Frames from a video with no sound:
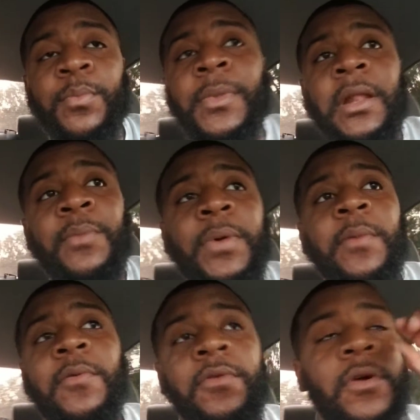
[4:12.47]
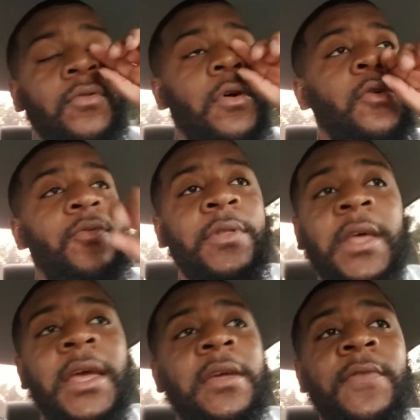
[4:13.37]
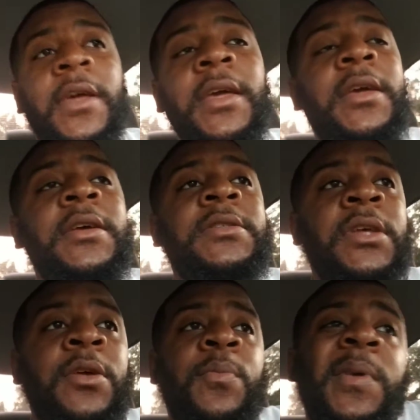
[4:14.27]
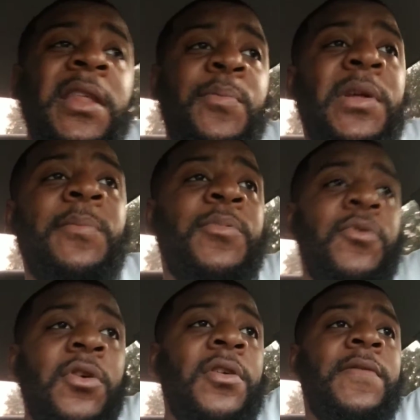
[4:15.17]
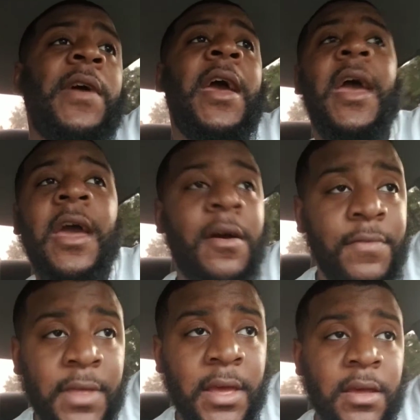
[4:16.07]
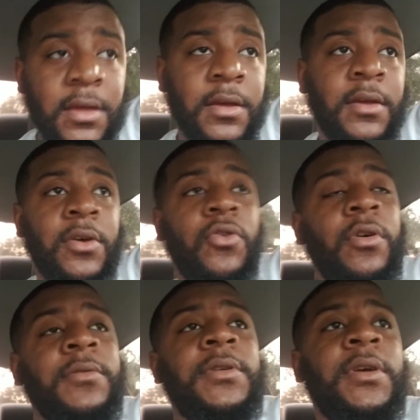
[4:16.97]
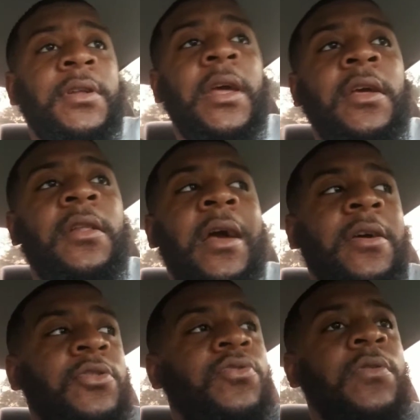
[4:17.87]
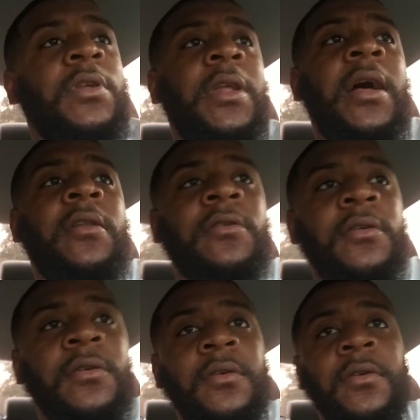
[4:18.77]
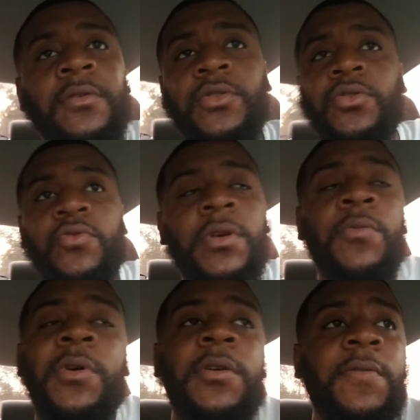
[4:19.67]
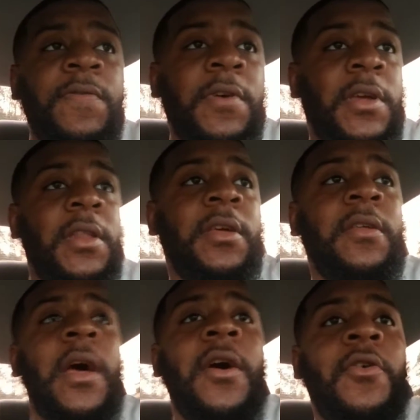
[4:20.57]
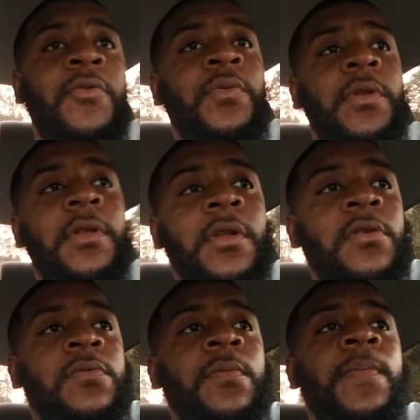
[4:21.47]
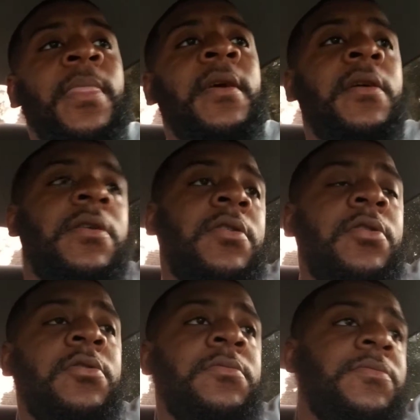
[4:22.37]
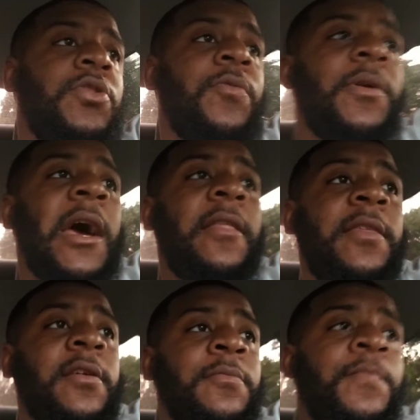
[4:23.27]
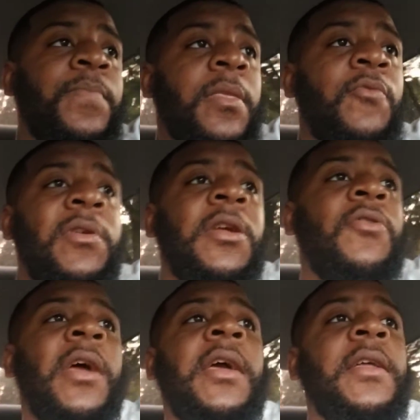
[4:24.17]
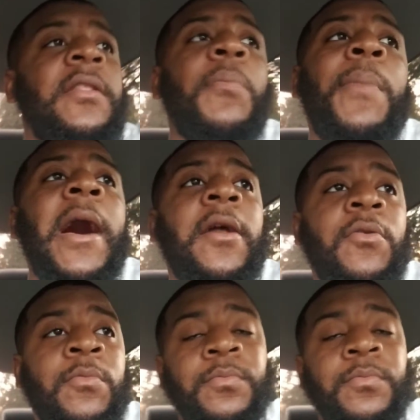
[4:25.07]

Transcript: Many people don't know what that even is, and many people don't even have that. You know what I'm saying? They like a $20 subscription. Well, the fuck it is, I don't really know. So we got them. We know they at the bottom.